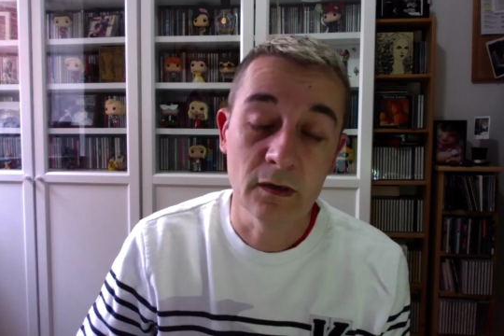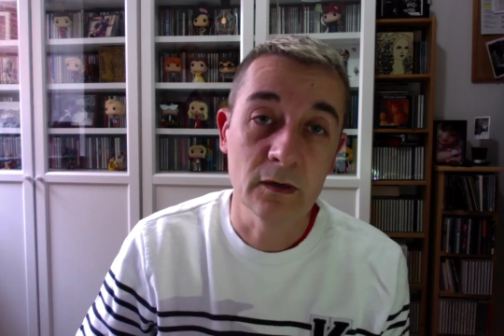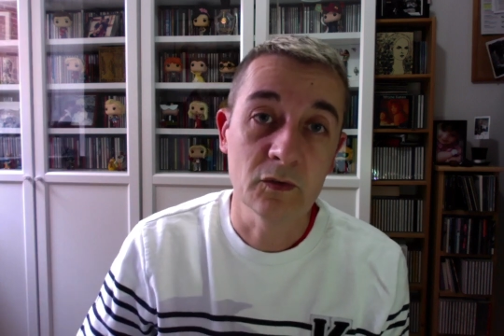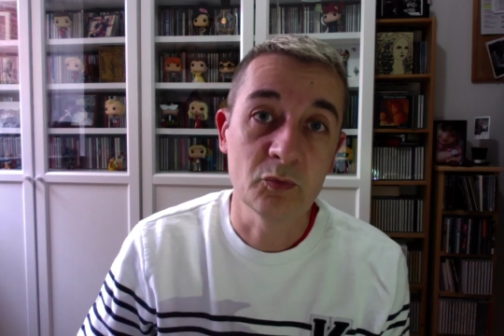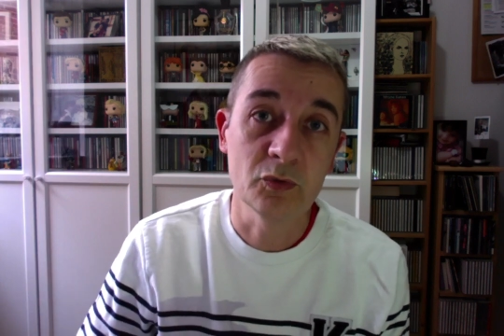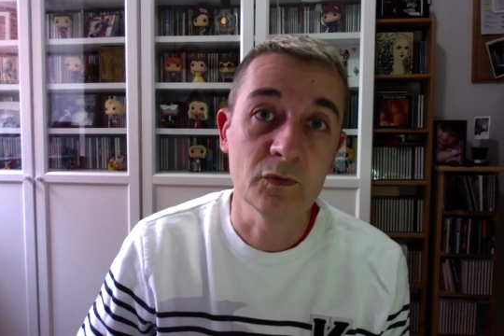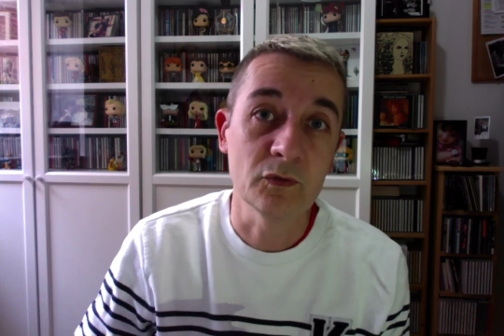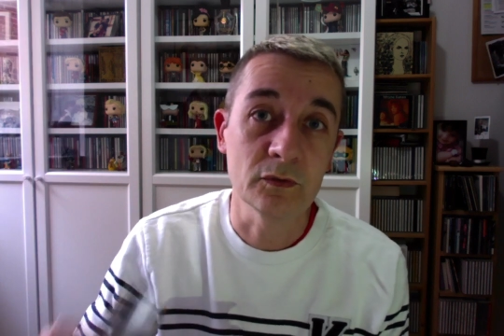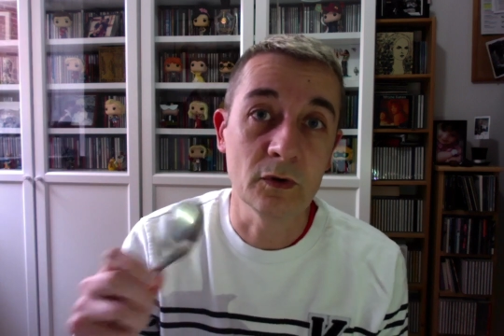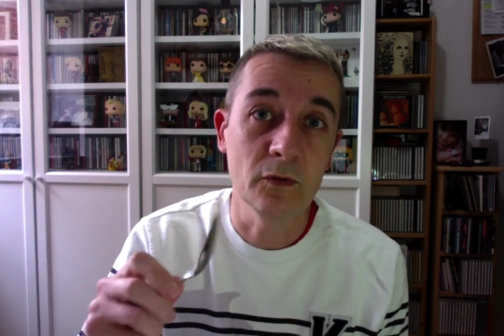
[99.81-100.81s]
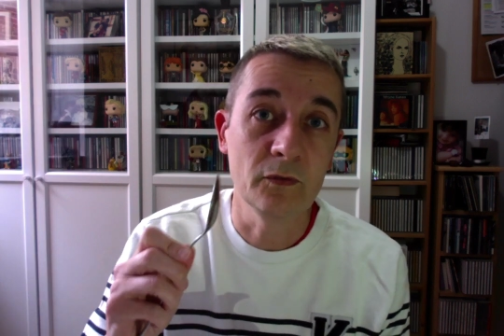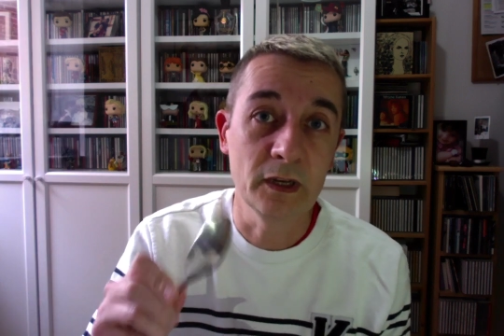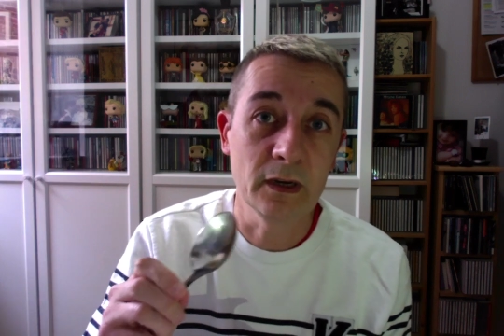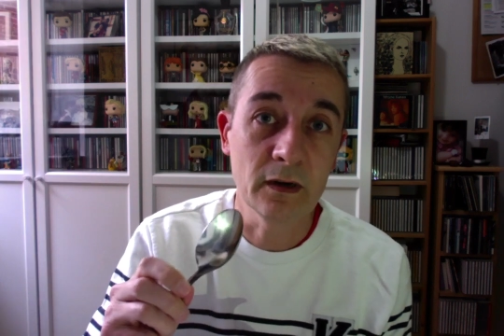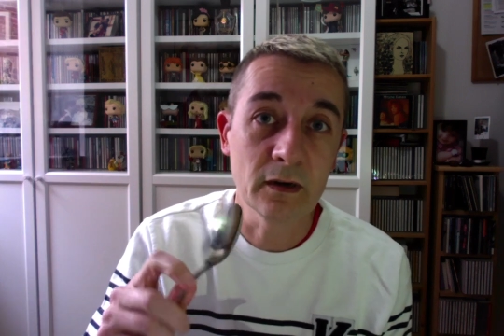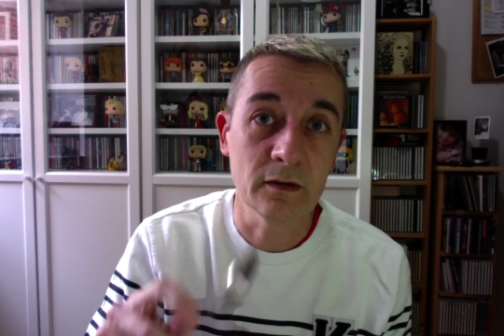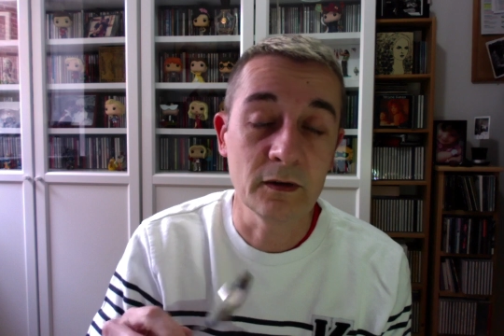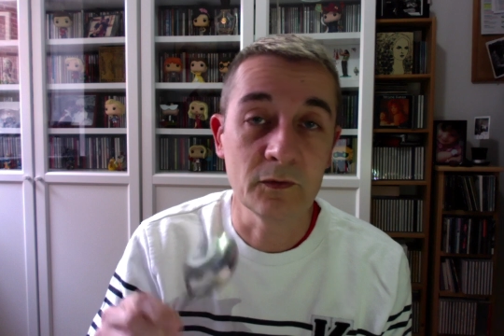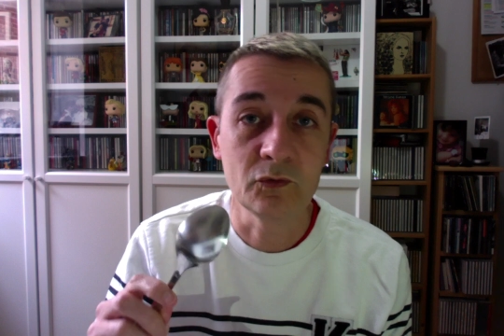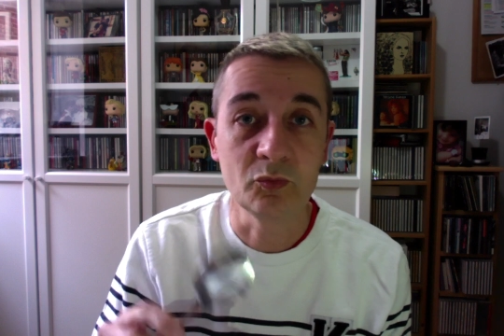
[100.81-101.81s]
spoonfuls of vinegar, you
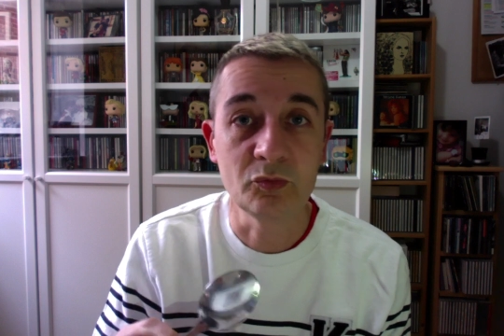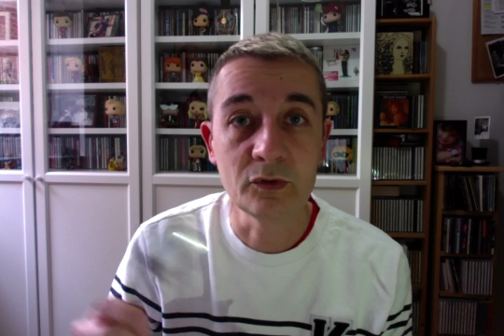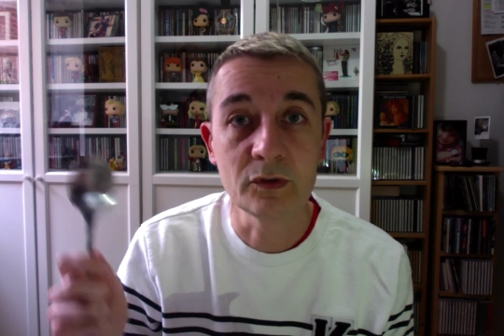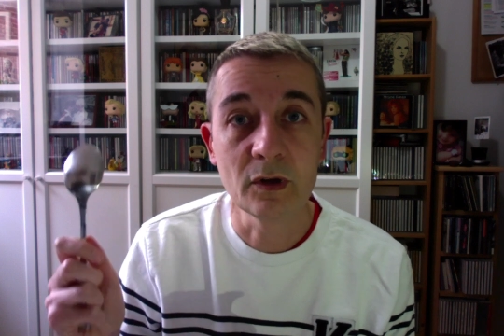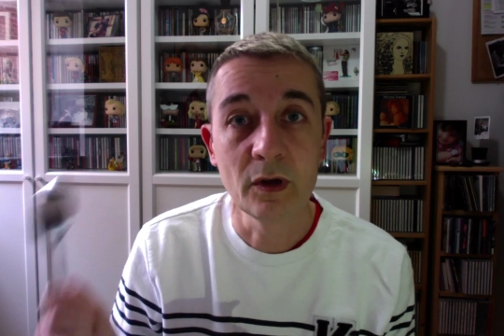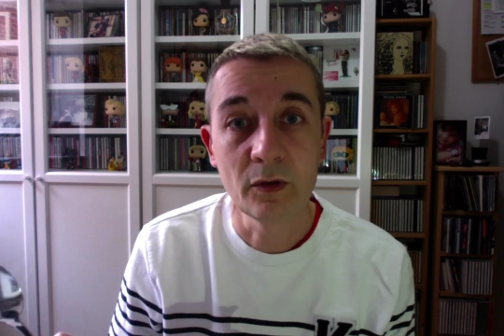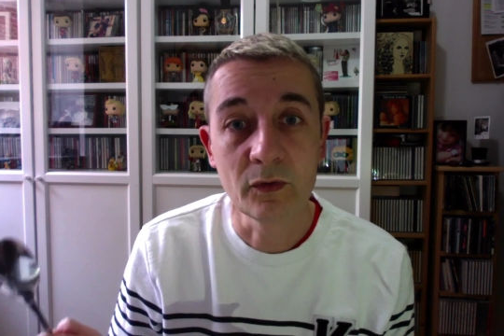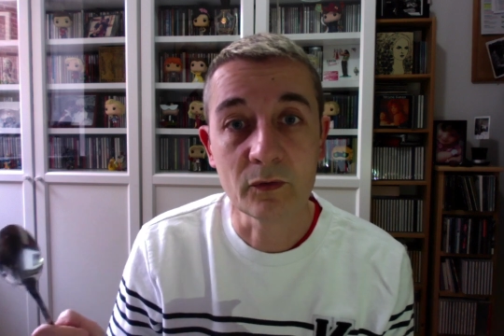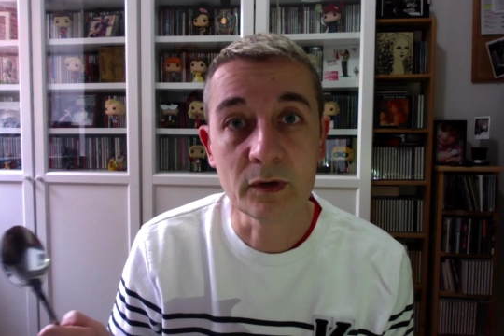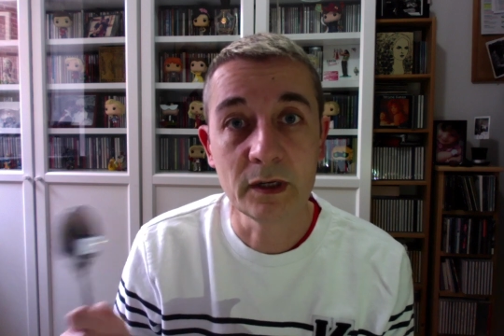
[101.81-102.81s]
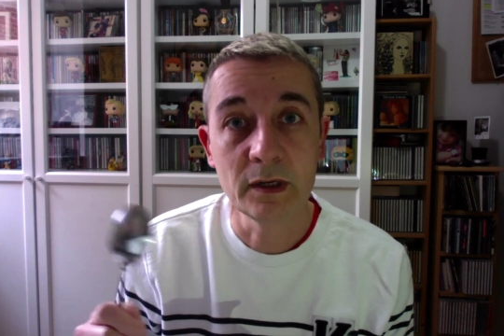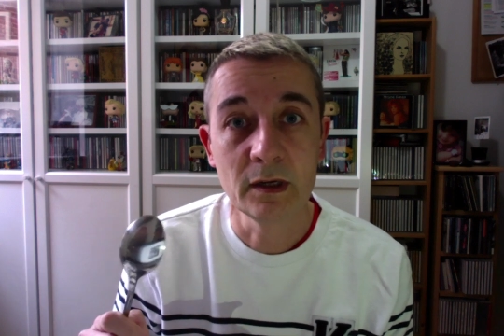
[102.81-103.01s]
have to put 3